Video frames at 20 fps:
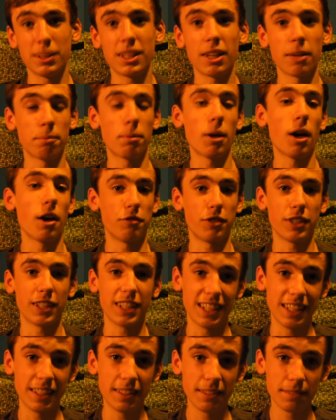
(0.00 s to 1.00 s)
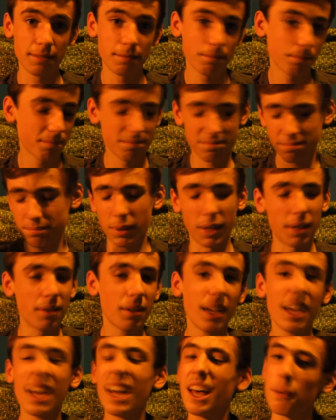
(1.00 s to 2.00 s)
be done perfectly.
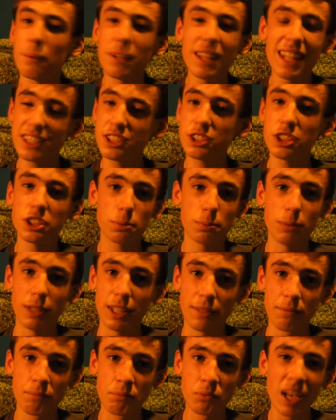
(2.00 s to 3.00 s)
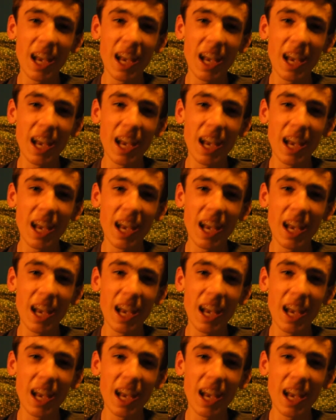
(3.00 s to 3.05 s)
But that's just me.